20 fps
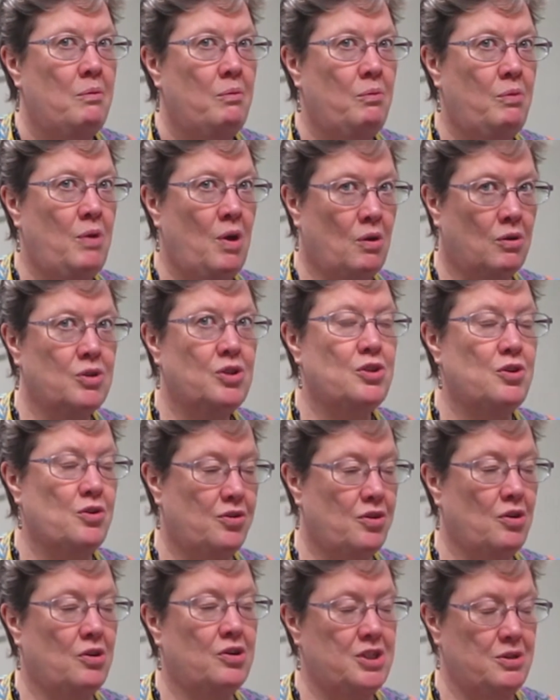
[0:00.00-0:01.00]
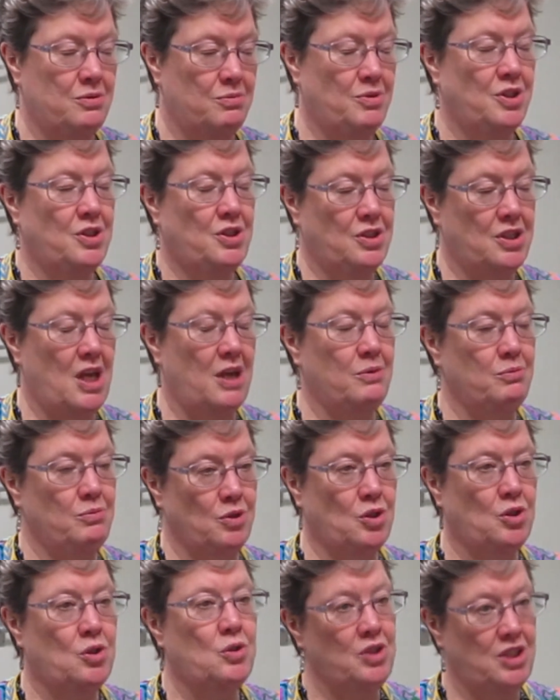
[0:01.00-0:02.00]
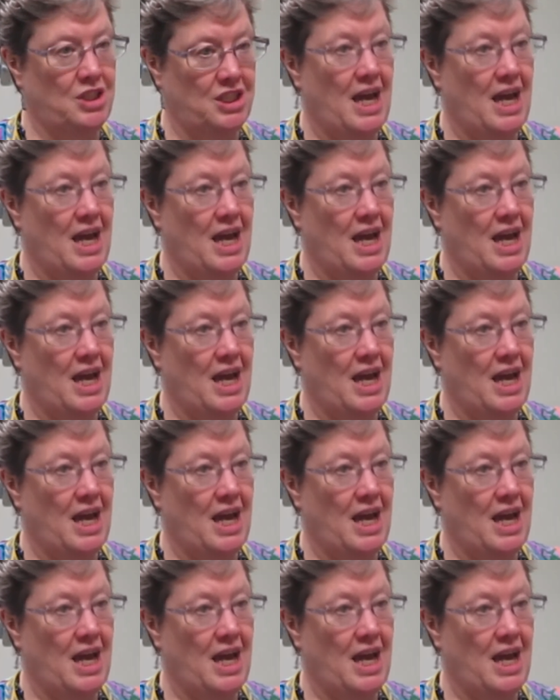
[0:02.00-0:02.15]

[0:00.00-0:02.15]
We also thought it was good